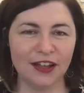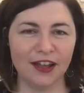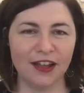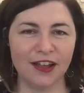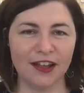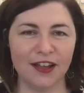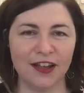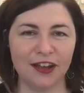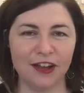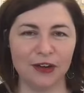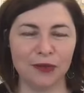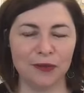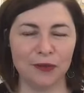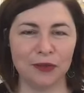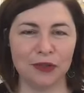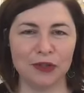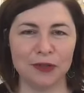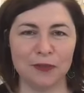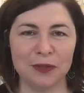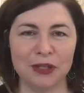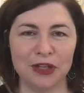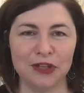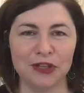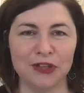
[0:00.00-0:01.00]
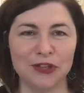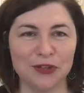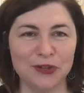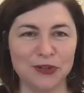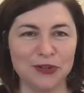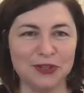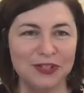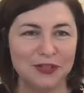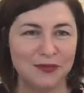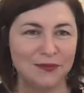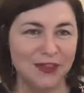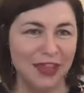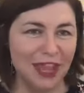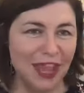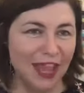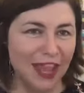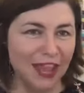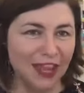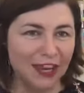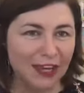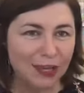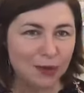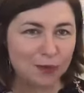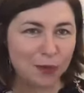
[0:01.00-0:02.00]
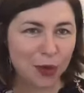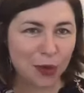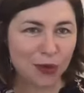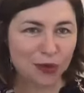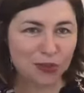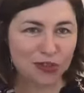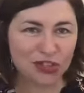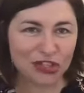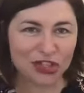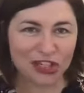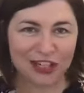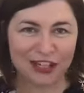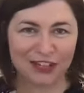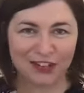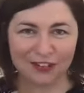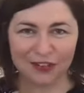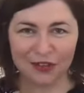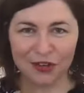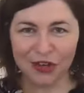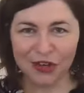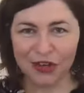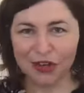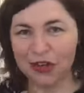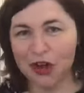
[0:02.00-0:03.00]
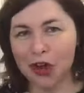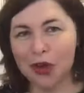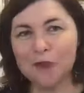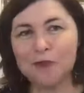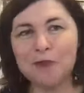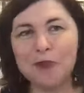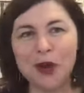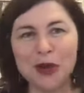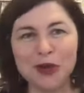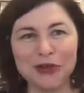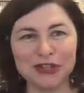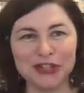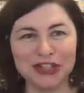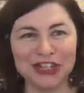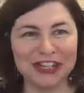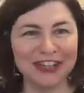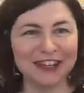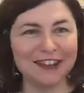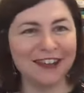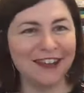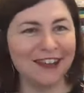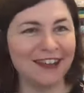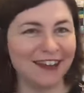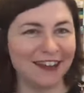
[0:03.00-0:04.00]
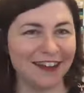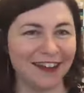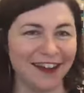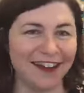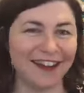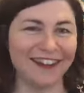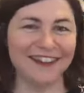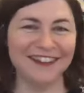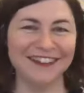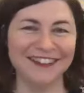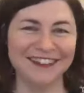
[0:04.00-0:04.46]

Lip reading: I don't want to be accused of any poaching. No poaching here.